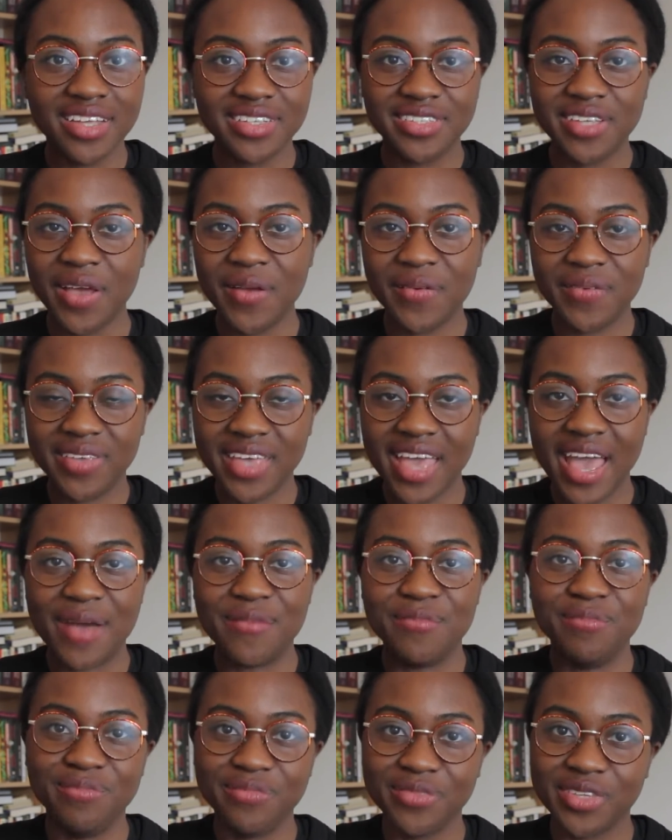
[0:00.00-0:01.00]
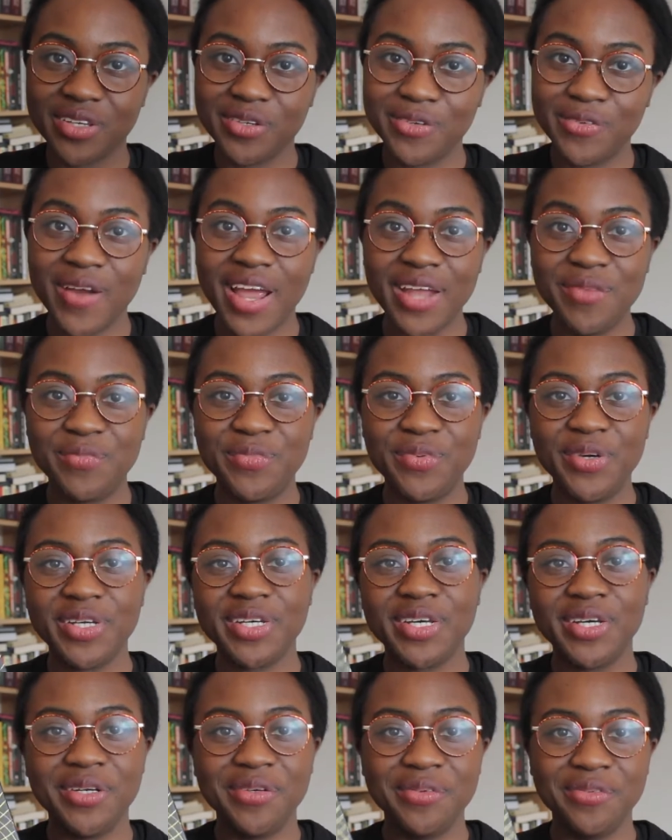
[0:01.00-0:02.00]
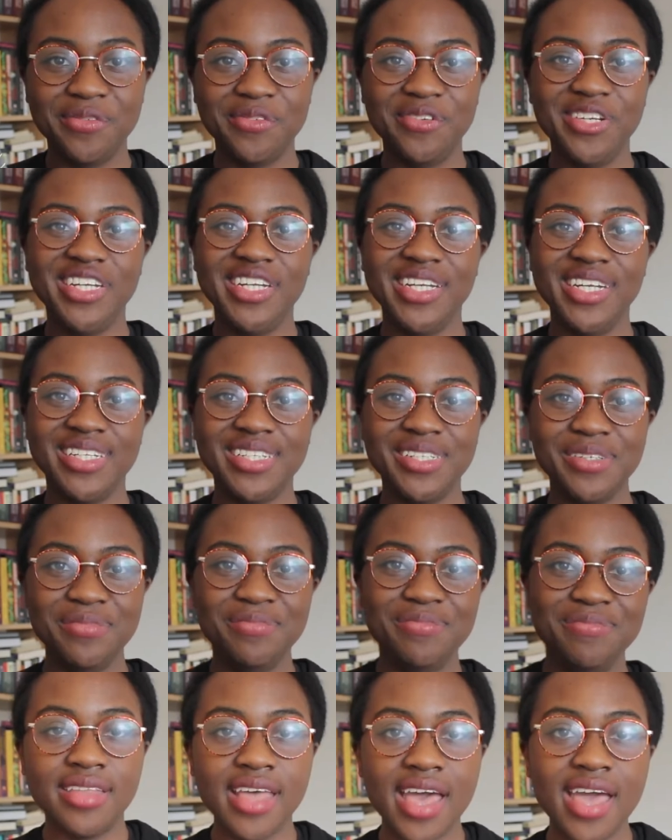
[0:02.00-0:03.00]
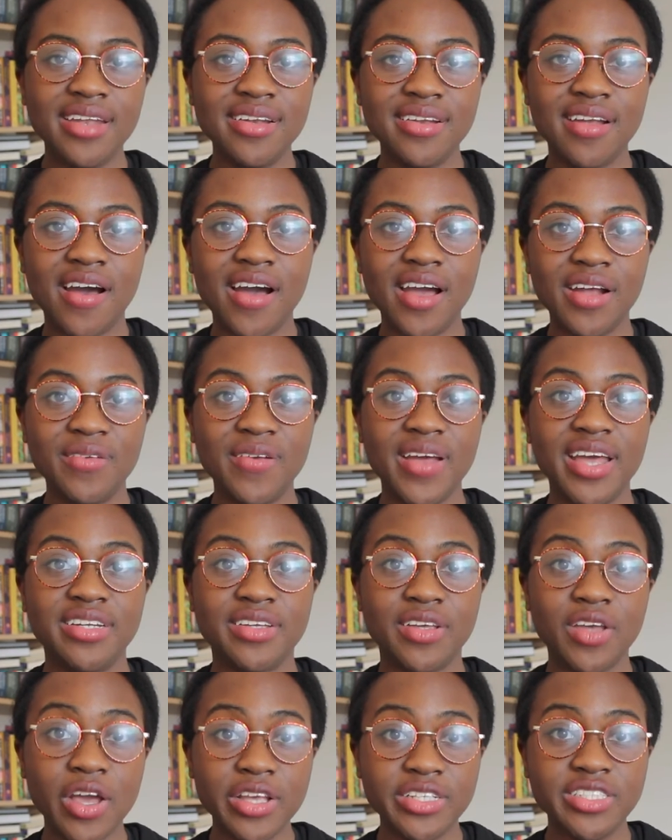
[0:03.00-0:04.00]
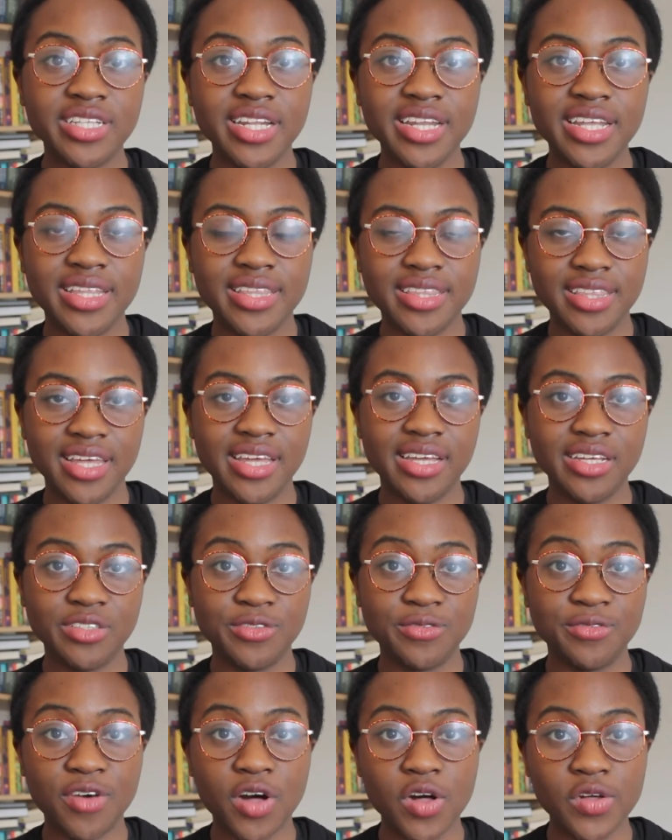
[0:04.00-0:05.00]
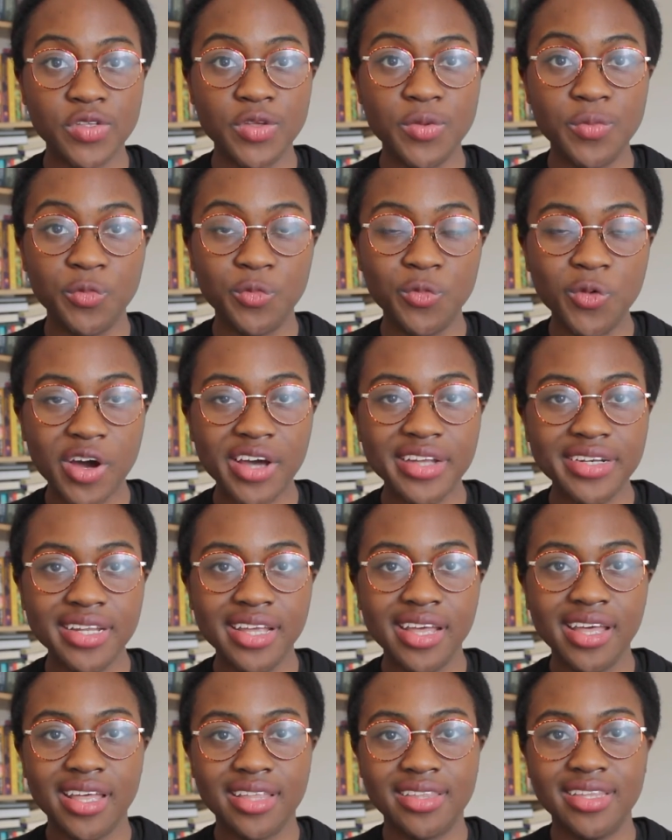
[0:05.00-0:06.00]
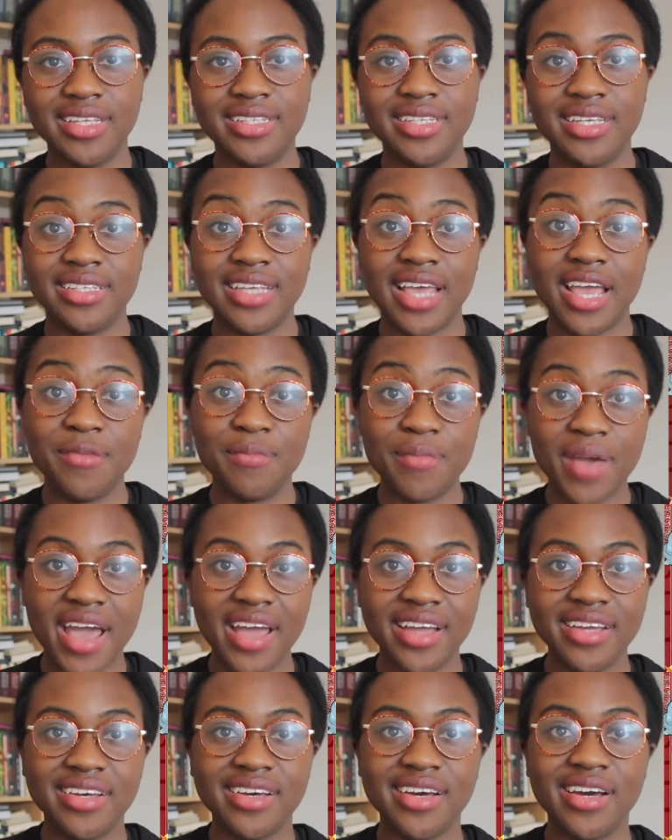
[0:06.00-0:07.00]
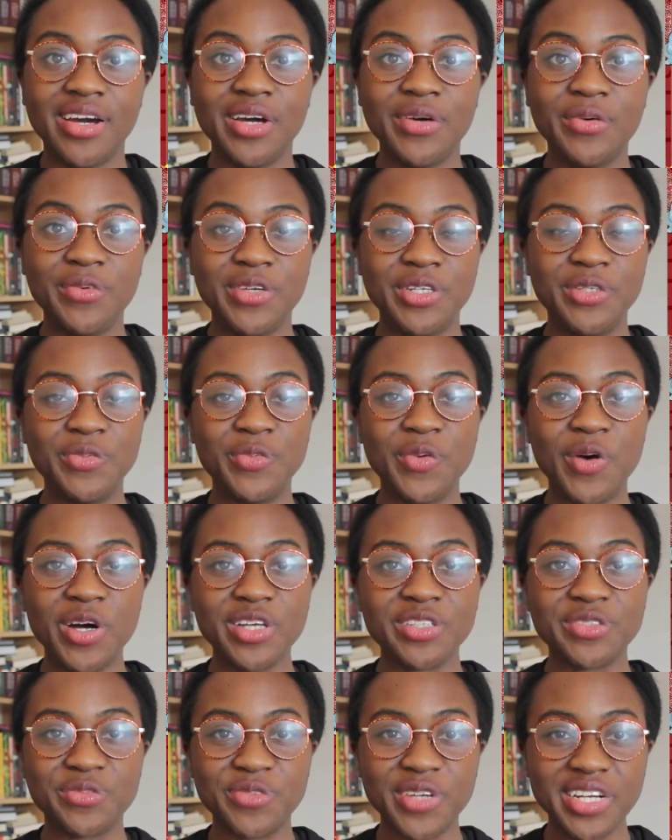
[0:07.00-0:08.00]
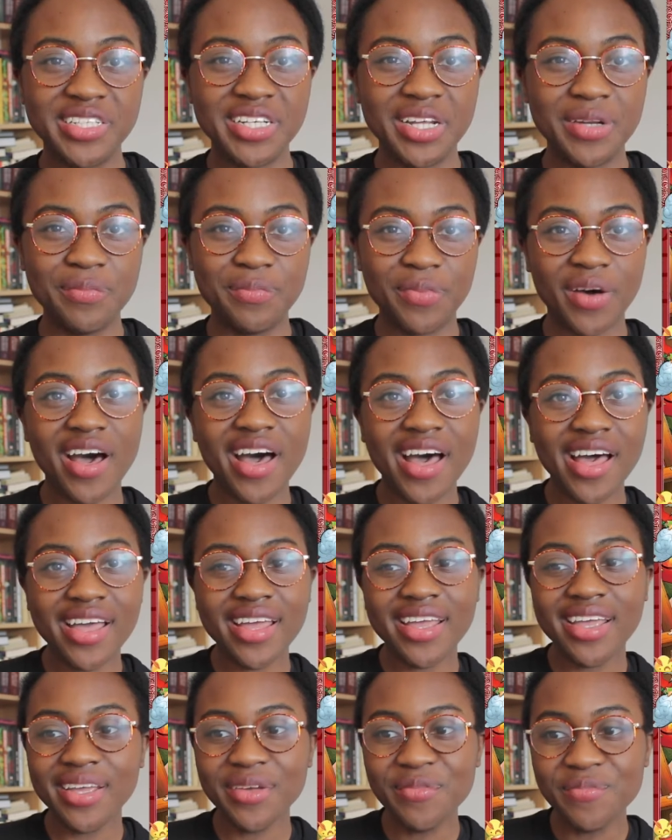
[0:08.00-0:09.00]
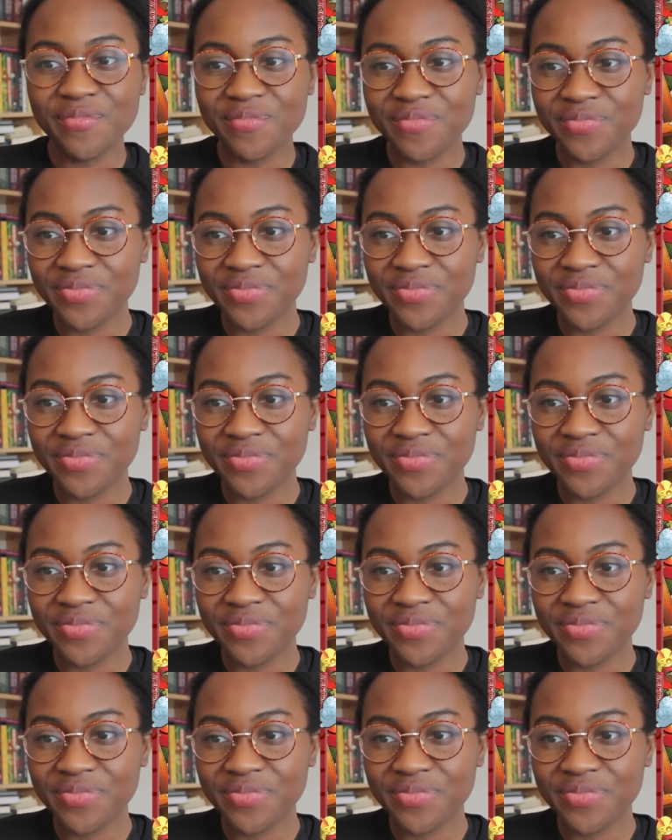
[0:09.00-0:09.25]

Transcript: So, yeah, great book, read it. Then I read Ghostly Things Volume 1. This is a manga which was written by